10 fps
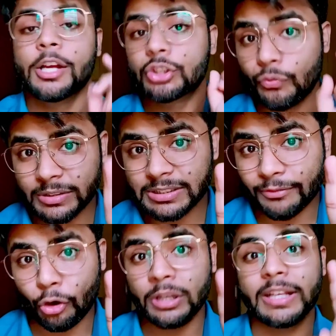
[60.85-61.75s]
So first
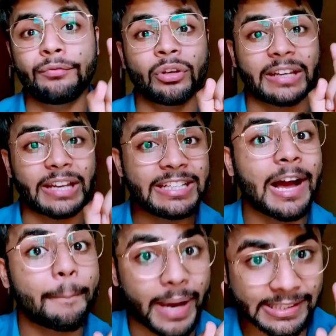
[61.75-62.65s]
of all, if you're really
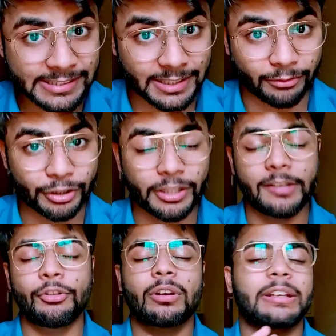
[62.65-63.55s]
a maths lover,
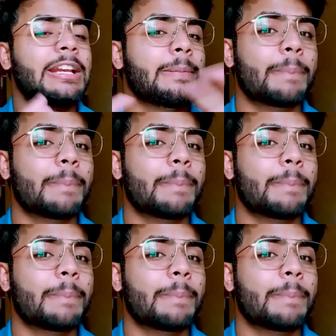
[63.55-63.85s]
if you're really